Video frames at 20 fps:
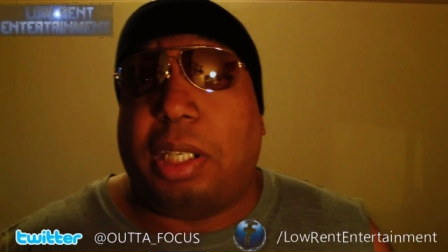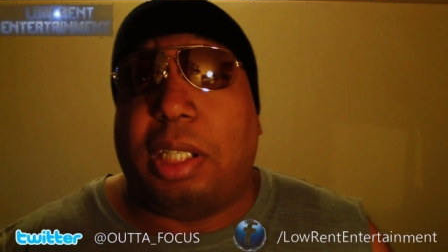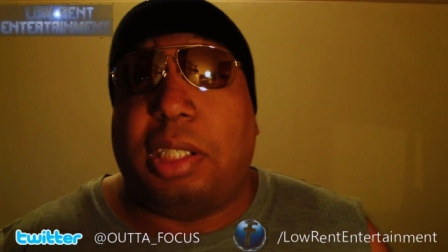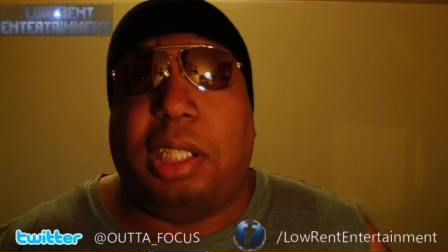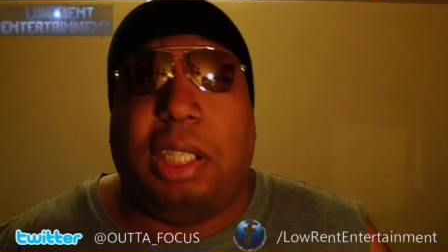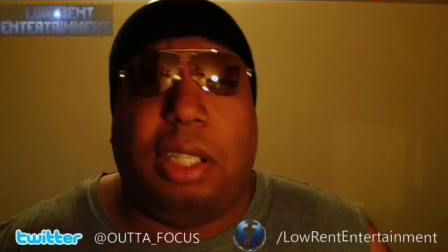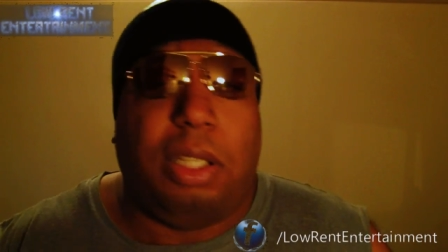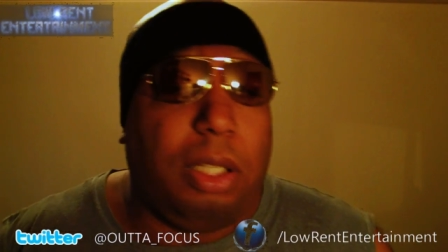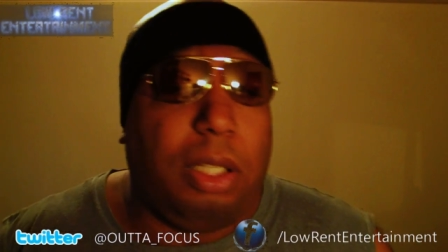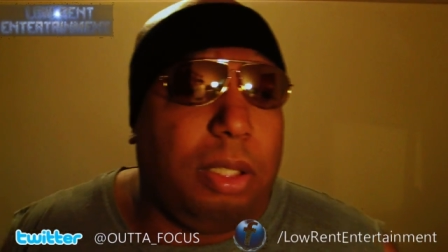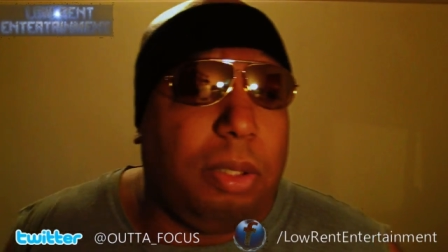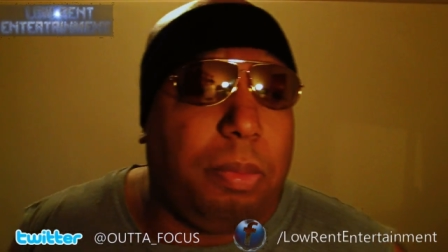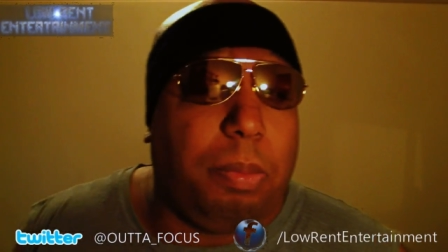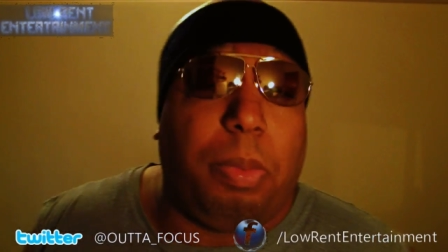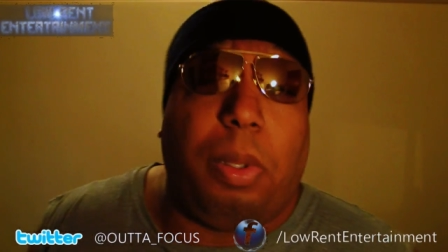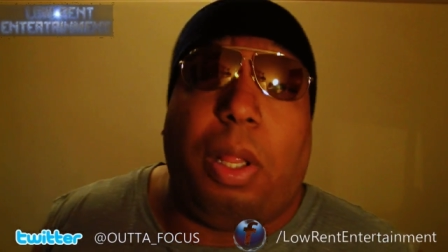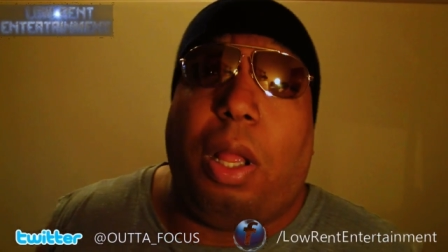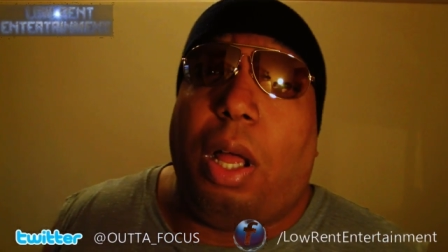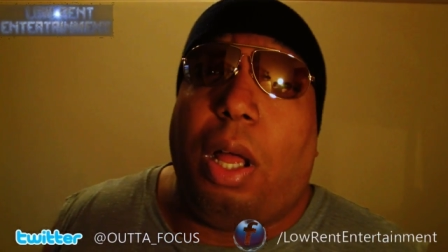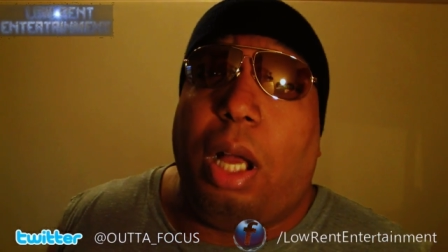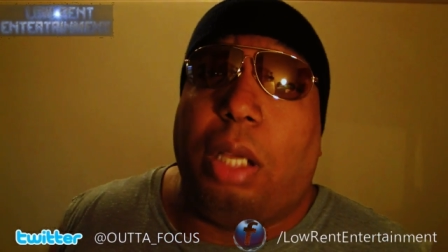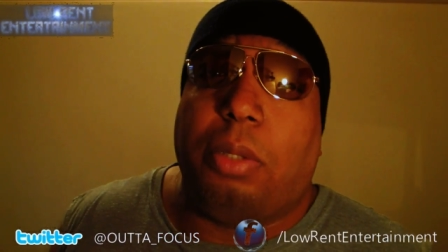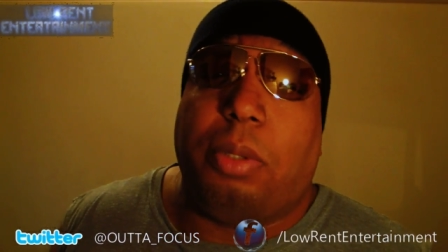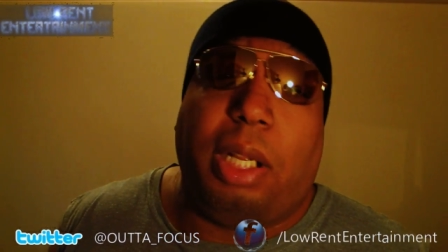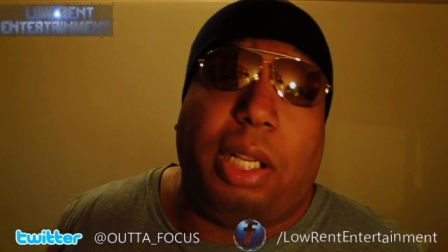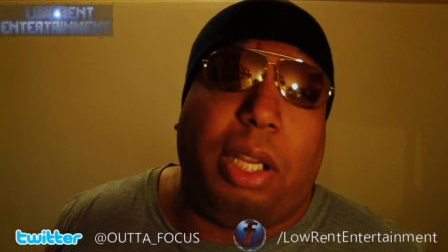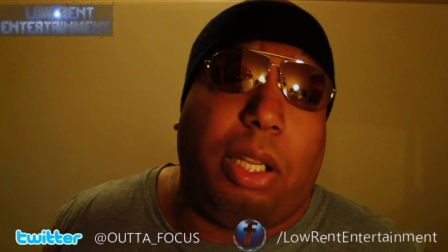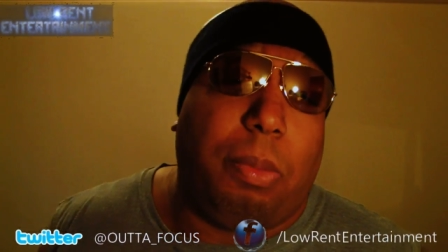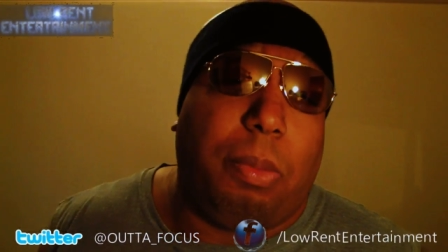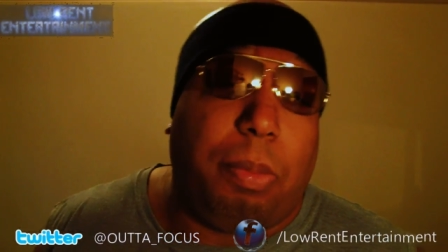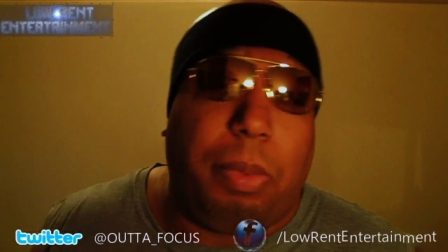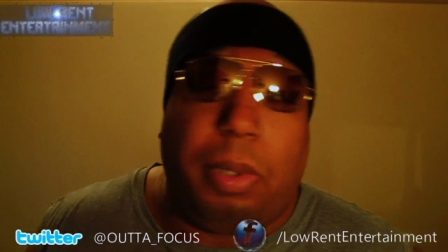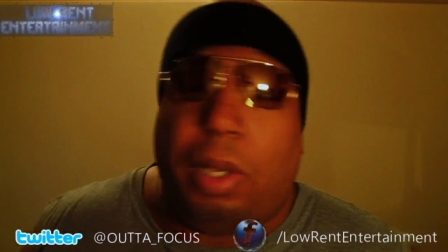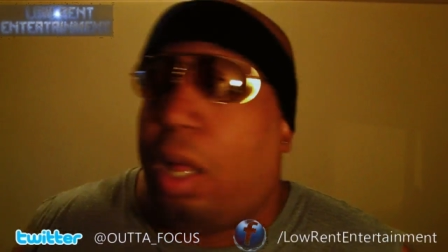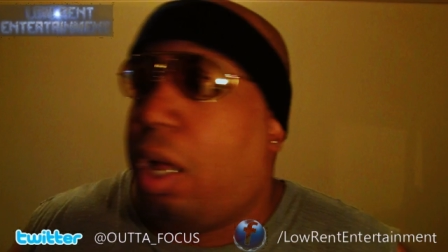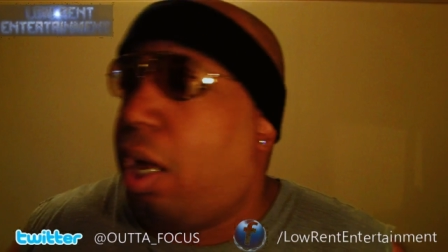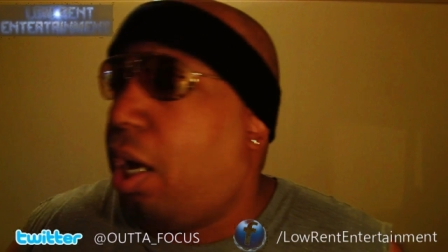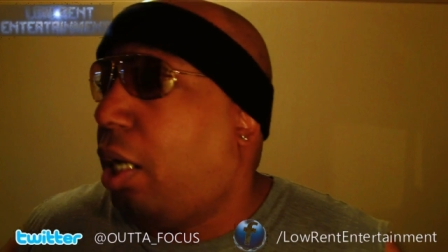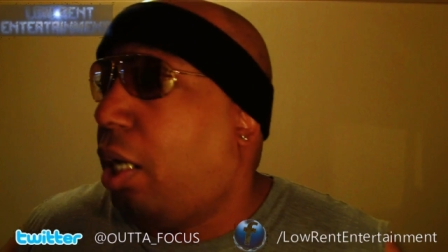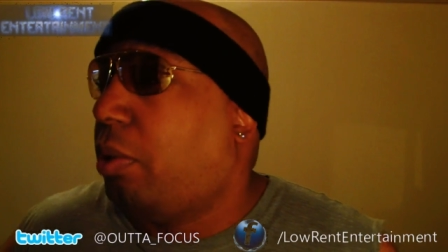I see it on blogs and I go to
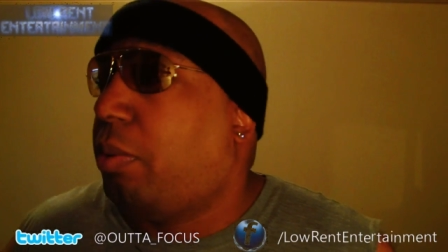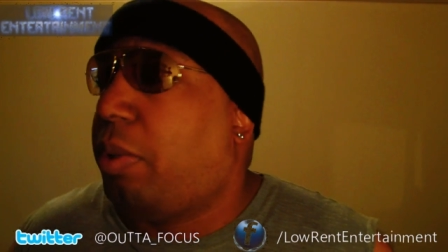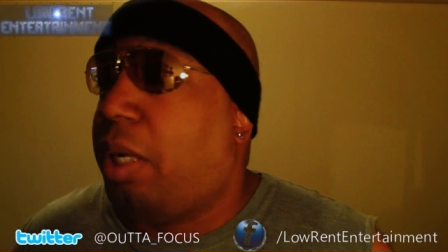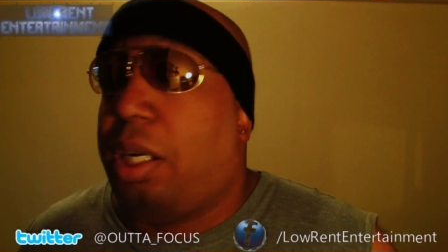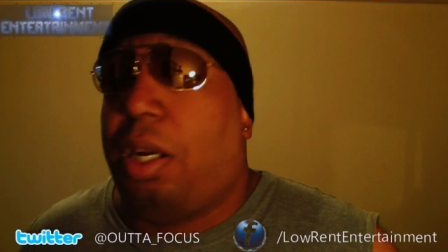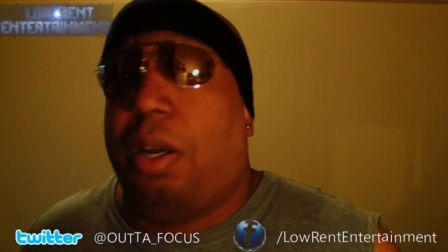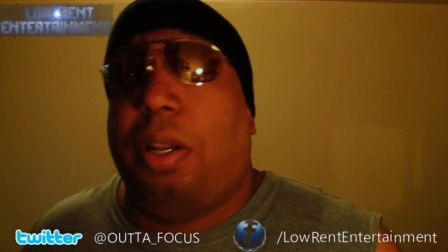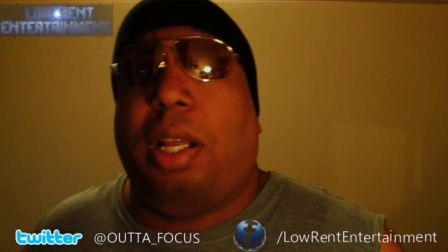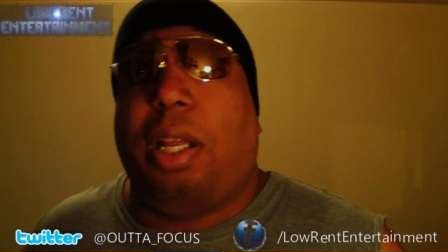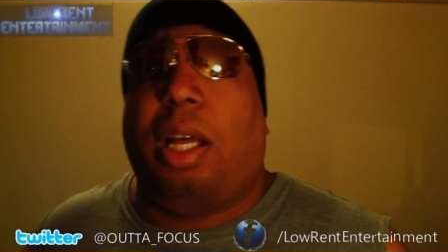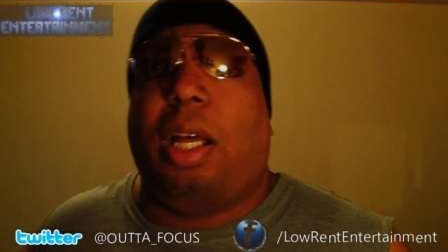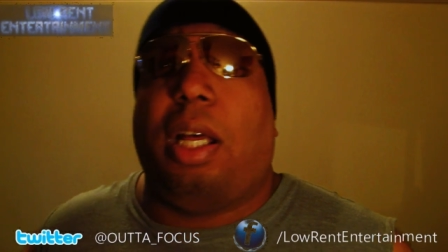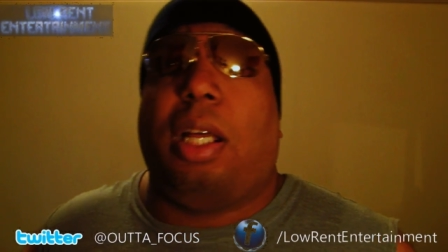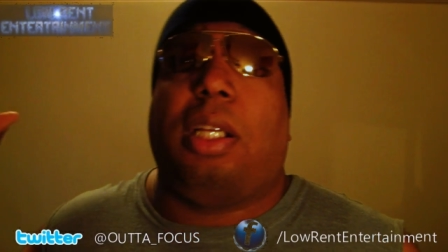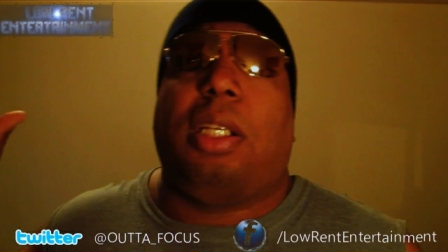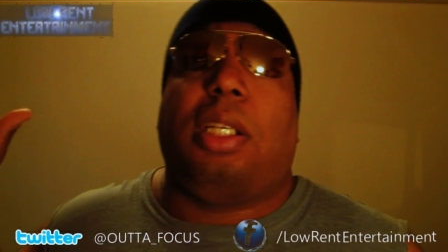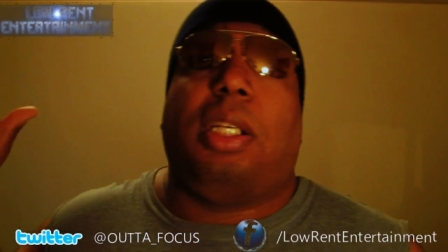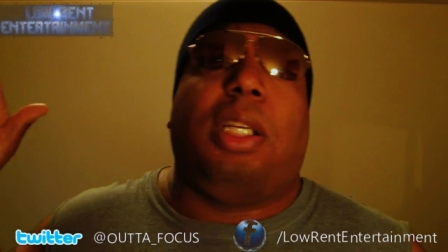blogs and I go to